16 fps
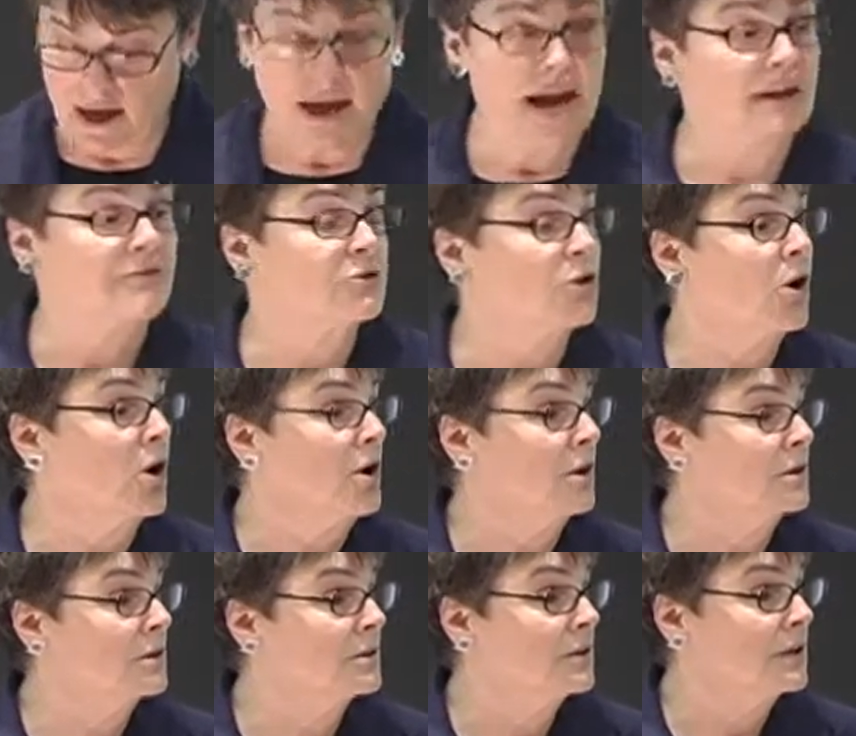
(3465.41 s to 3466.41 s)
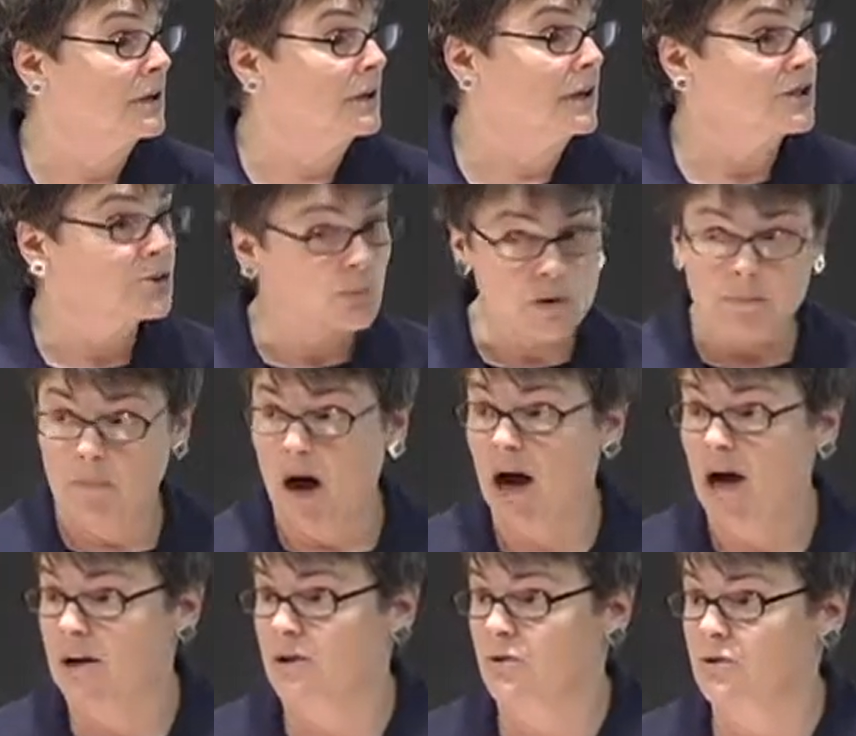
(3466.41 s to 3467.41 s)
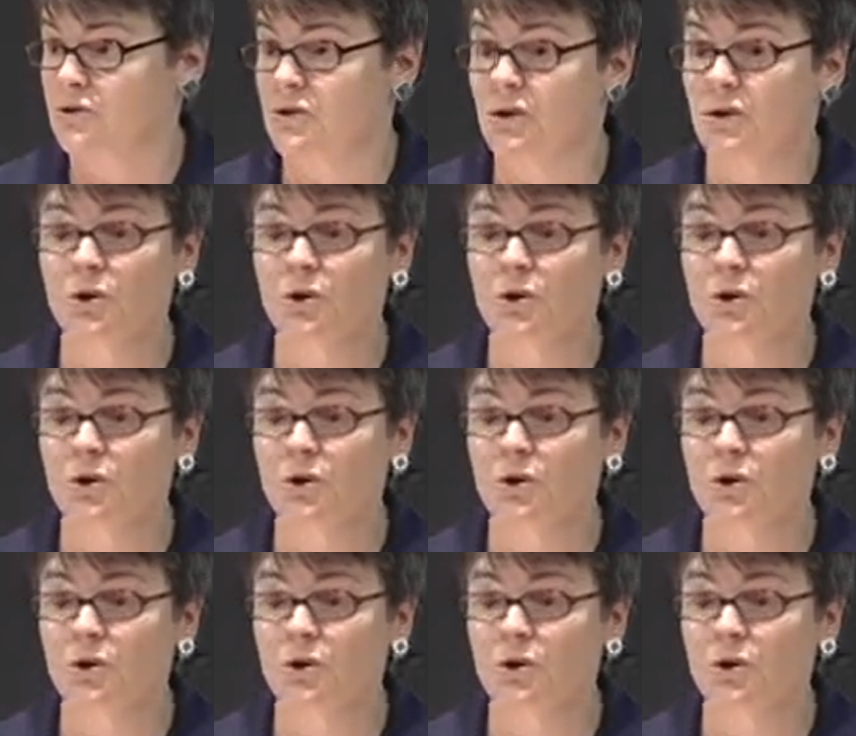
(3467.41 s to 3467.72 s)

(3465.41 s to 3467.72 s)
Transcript: After all, it's we moderns